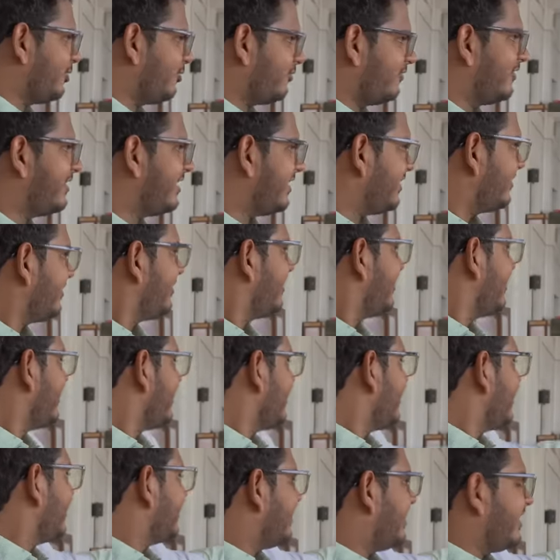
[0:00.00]
over here.
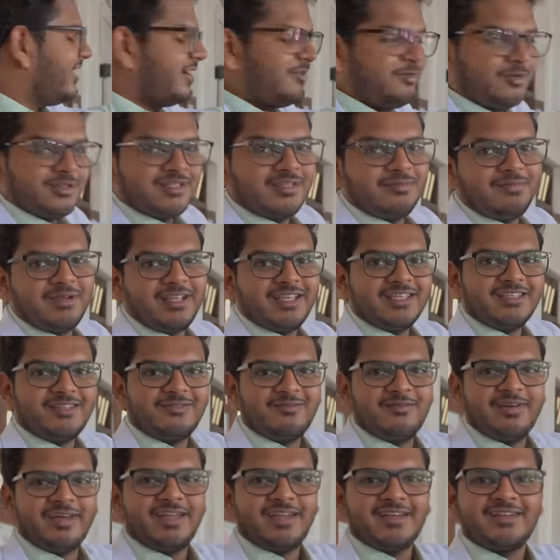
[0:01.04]
That was the place
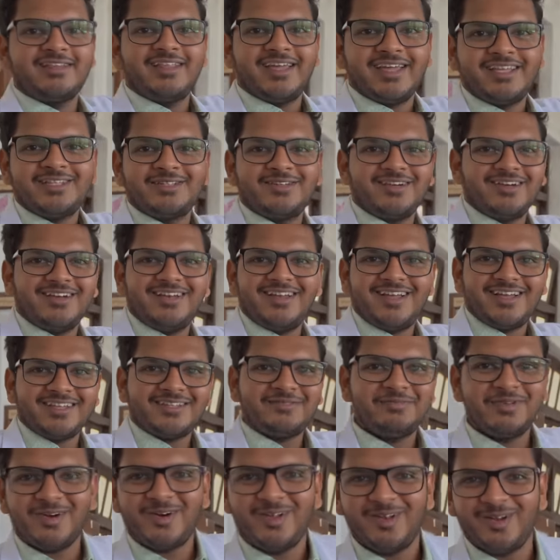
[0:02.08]
where the external
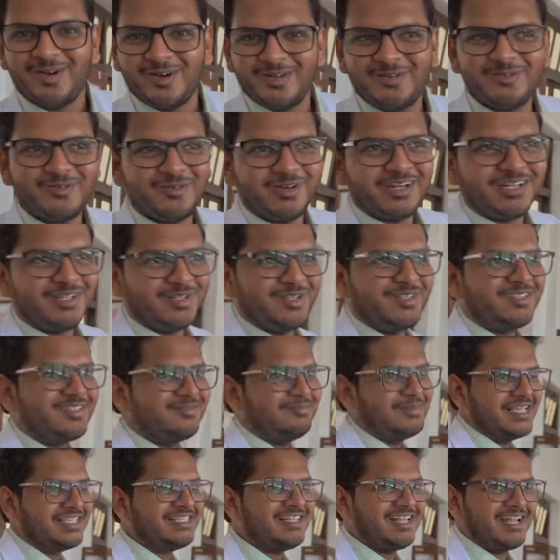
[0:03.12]
asked me a lot of questions.
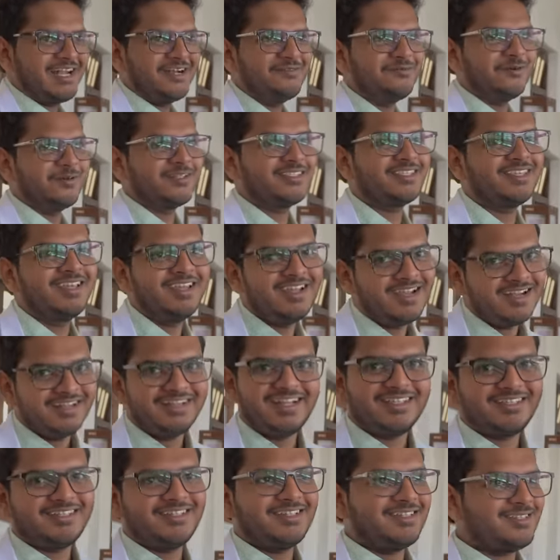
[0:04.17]
My slide was
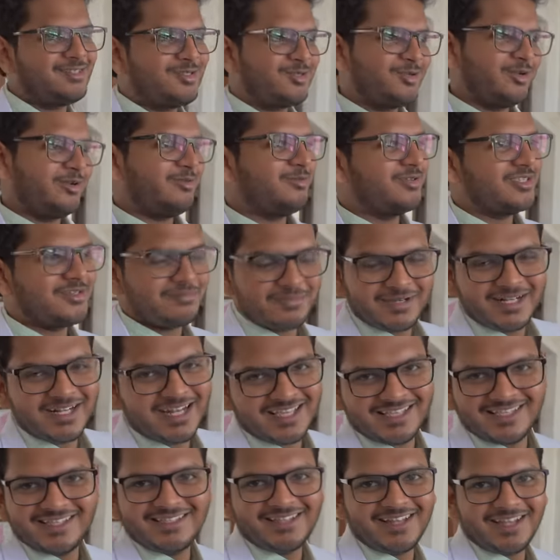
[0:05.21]
test, so it was a pretty
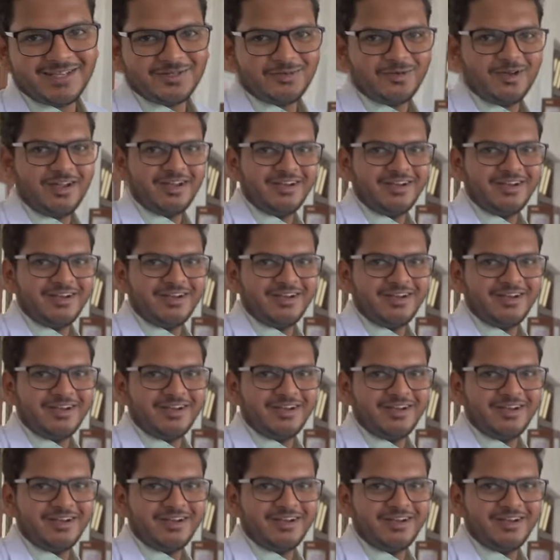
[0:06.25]
easy slide to